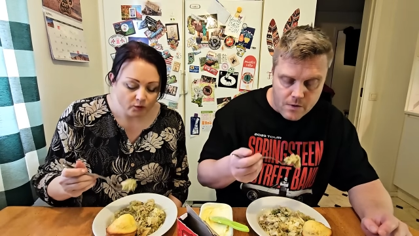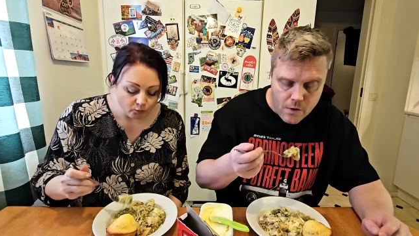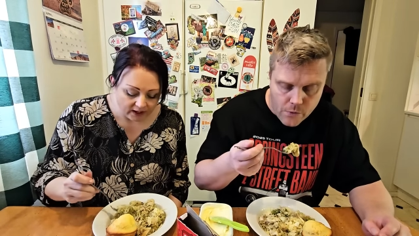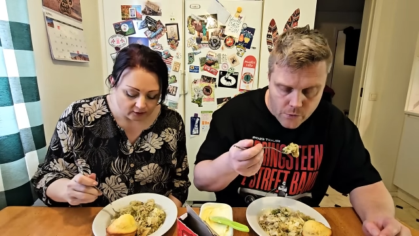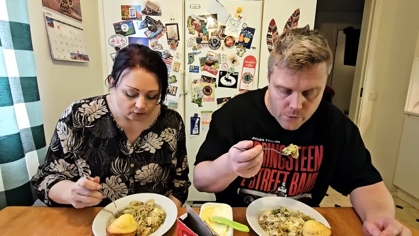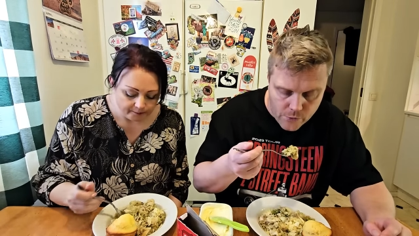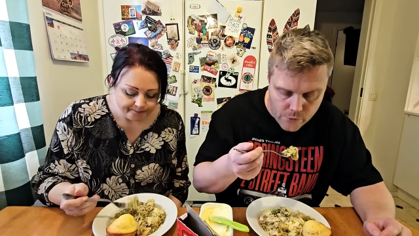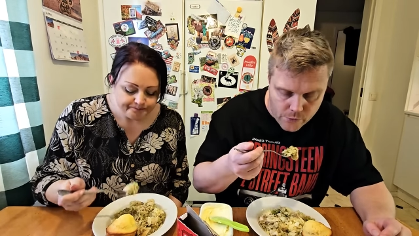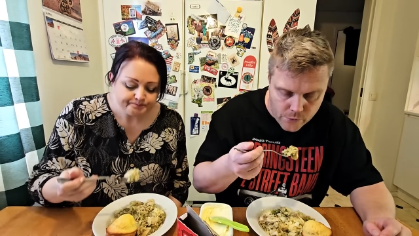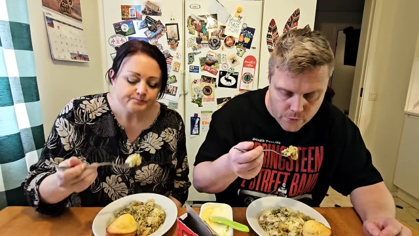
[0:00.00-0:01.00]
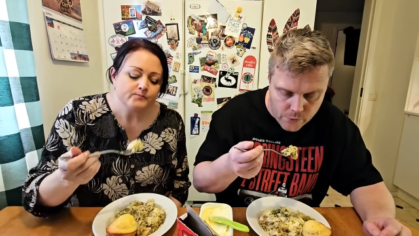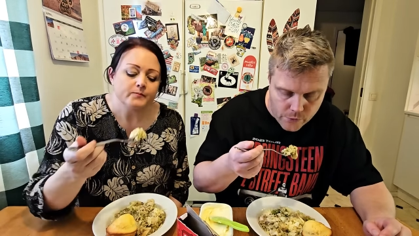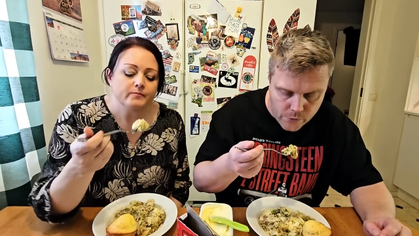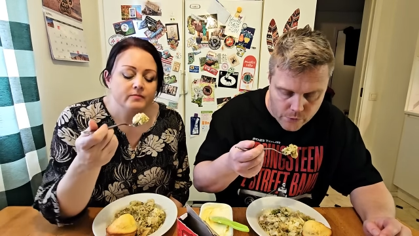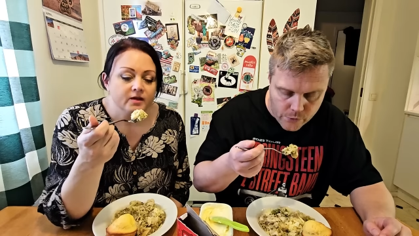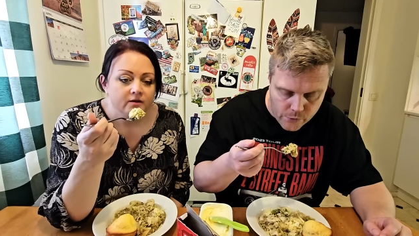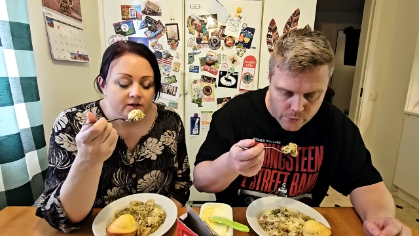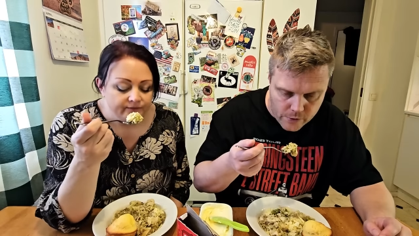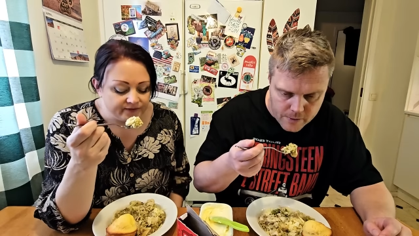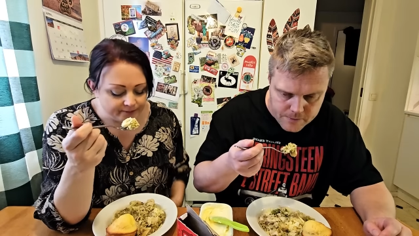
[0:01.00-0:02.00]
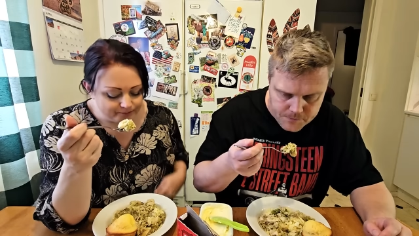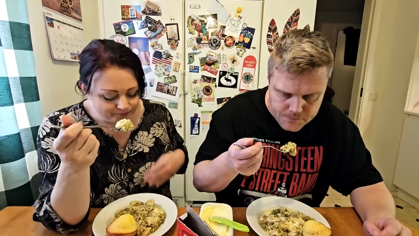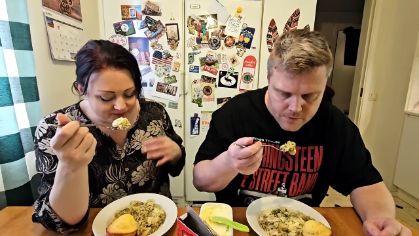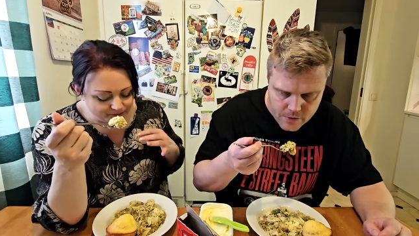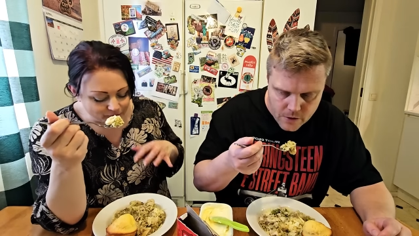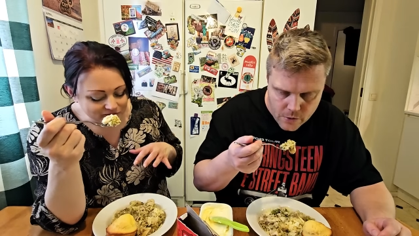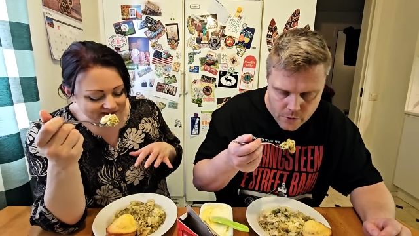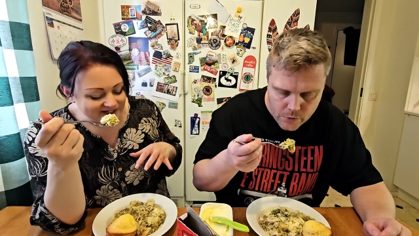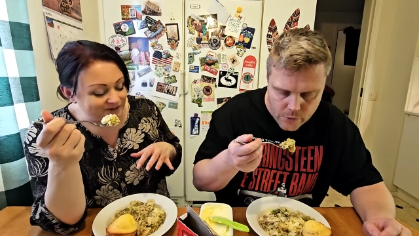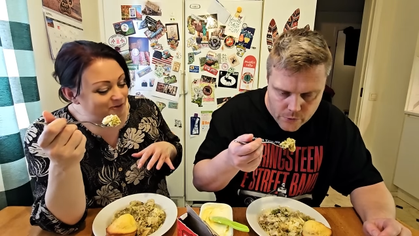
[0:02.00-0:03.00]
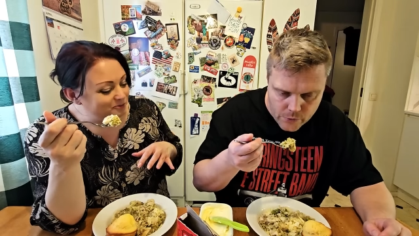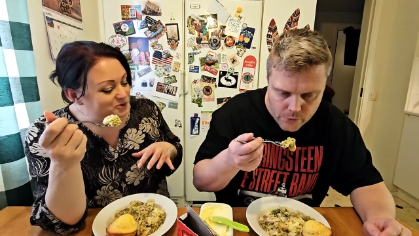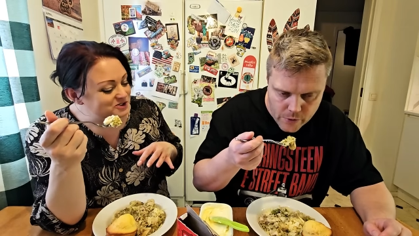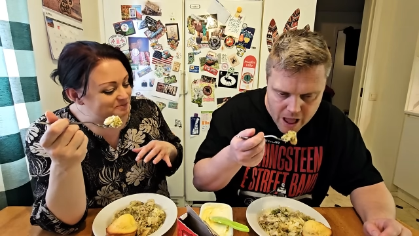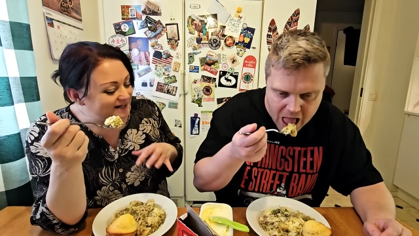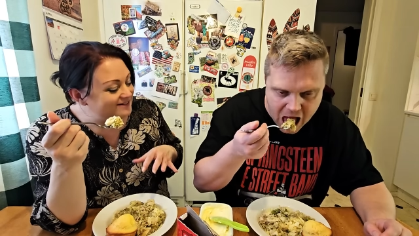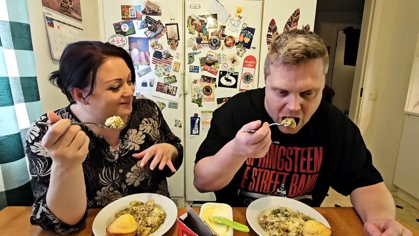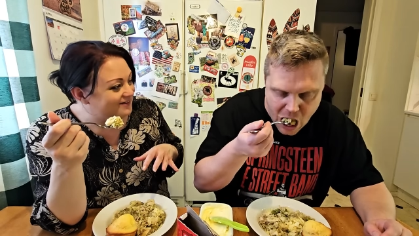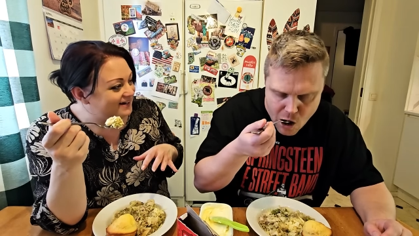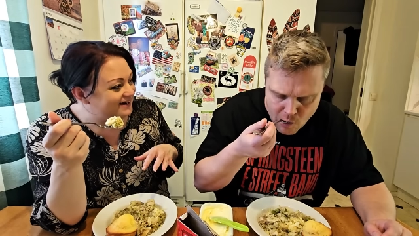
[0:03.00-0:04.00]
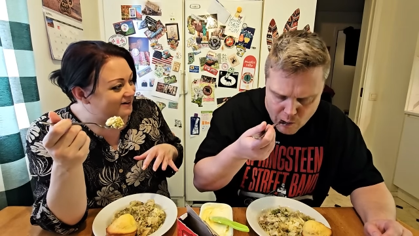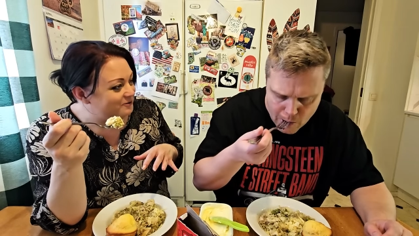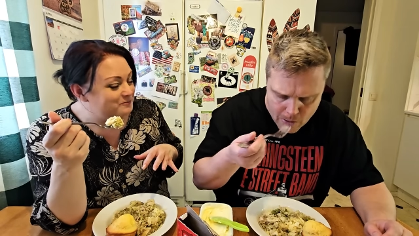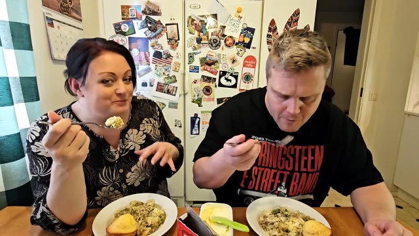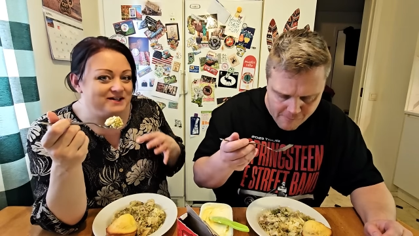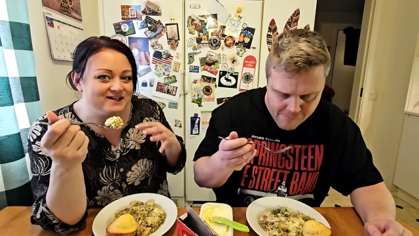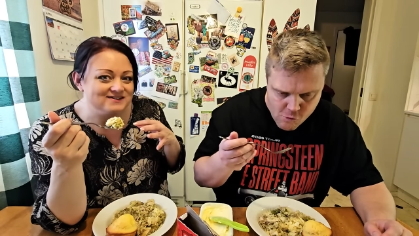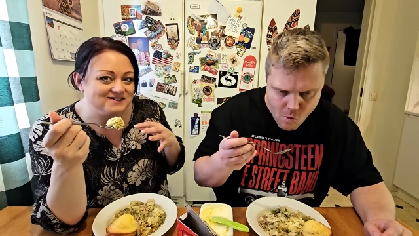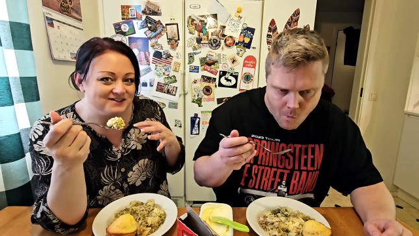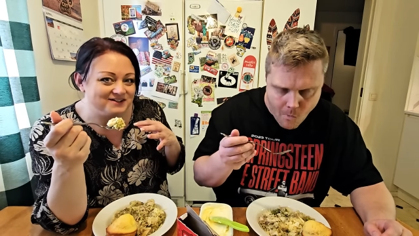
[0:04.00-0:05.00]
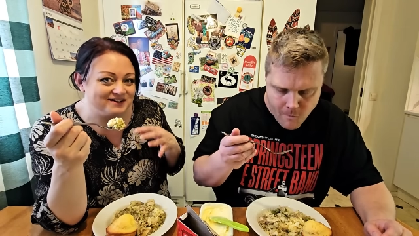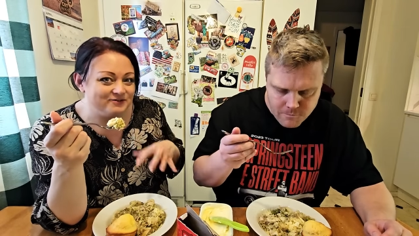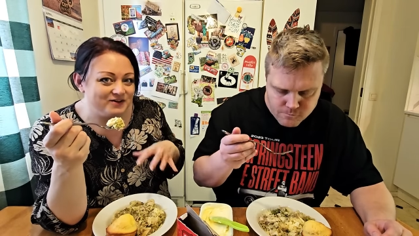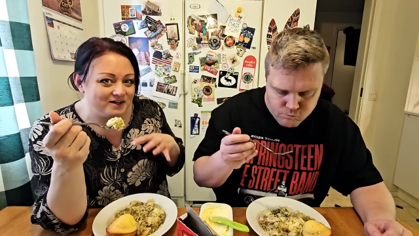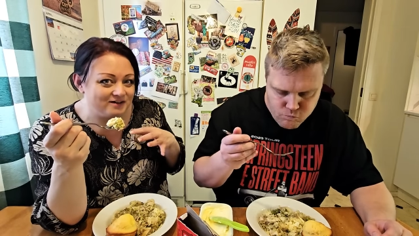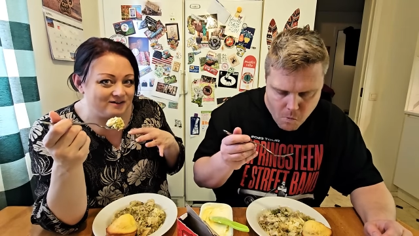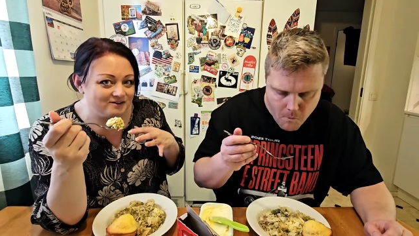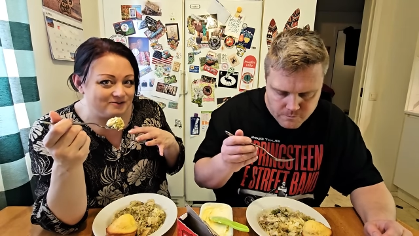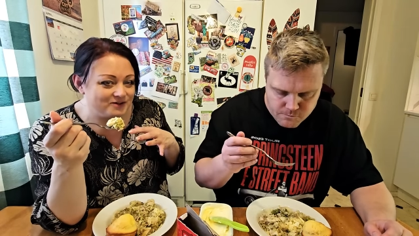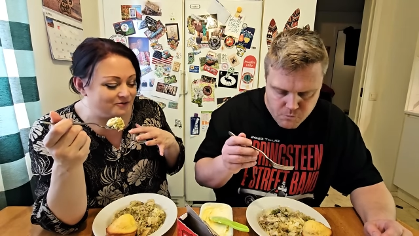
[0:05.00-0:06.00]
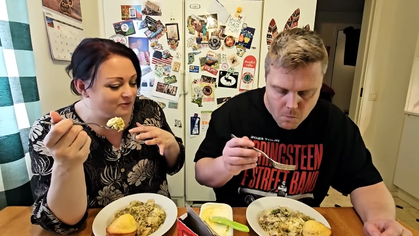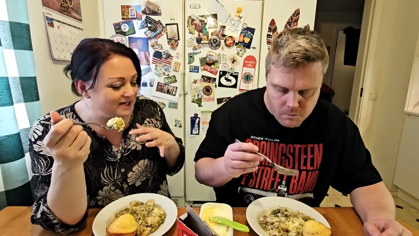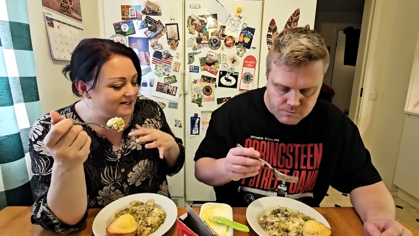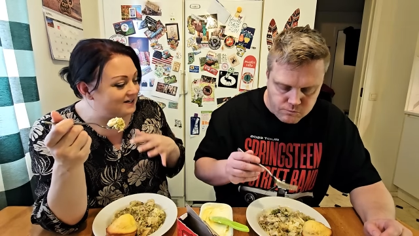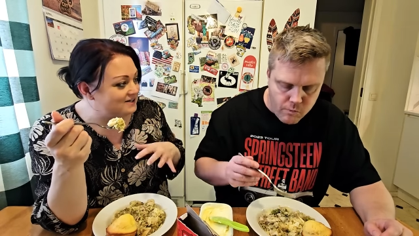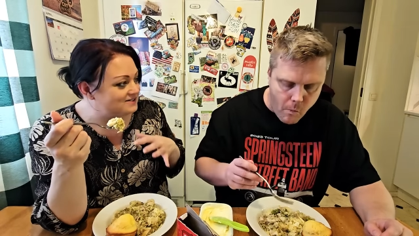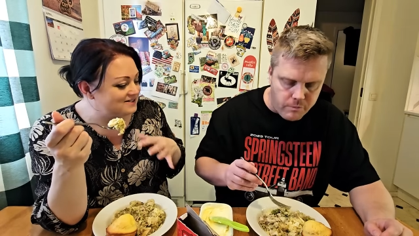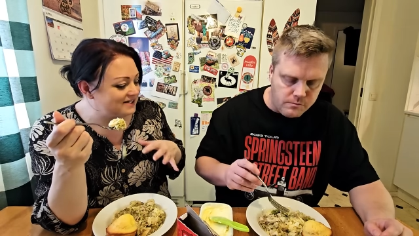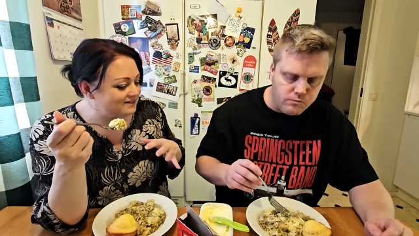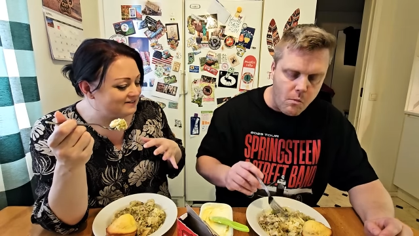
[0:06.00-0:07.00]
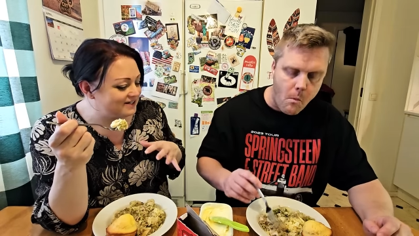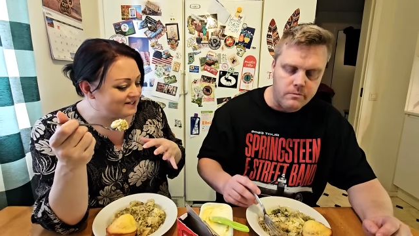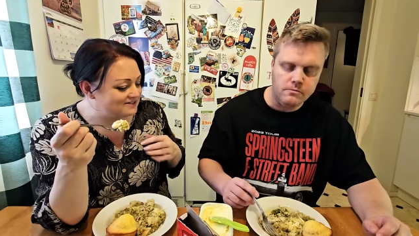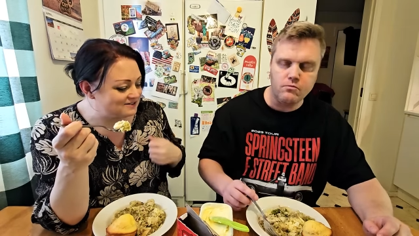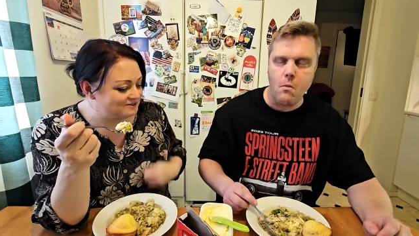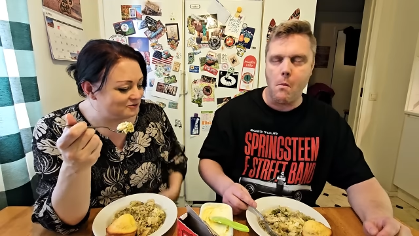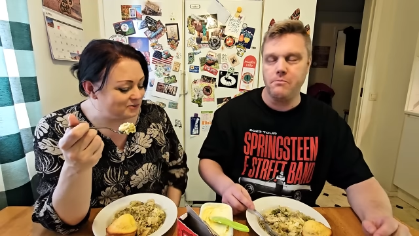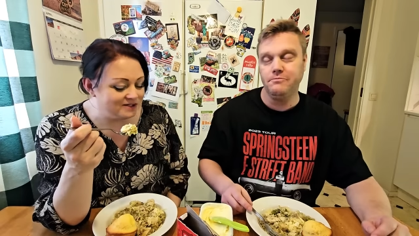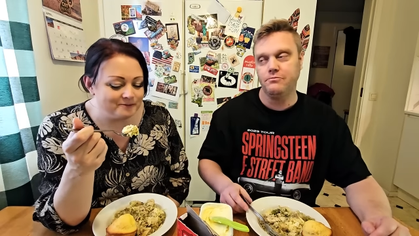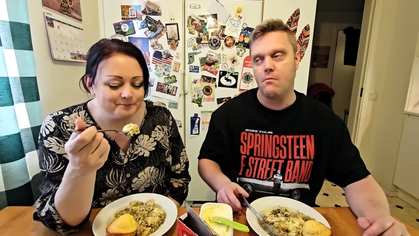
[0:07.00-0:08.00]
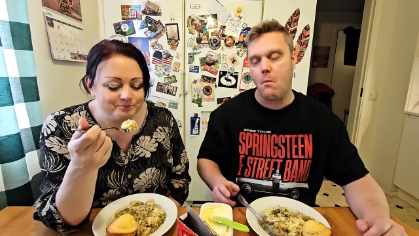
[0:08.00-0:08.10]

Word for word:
Speaker 1: Wow. The the broccoli almost melted in here, and it's giving a a, a really nice ta taste to it.